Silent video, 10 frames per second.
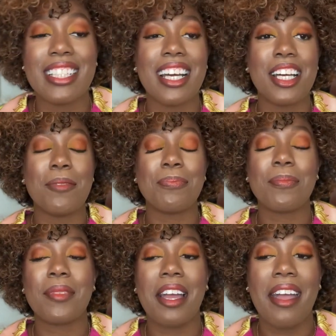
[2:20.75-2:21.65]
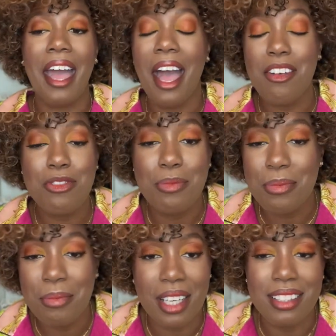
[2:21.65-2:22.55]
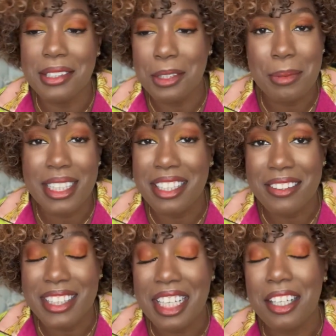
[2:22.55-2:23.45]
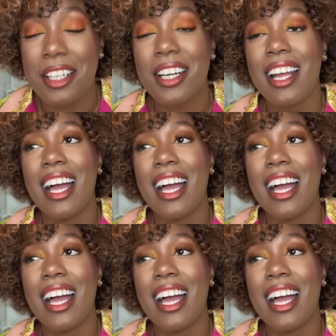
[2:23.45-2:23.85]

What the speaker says: I have a little bit here and there.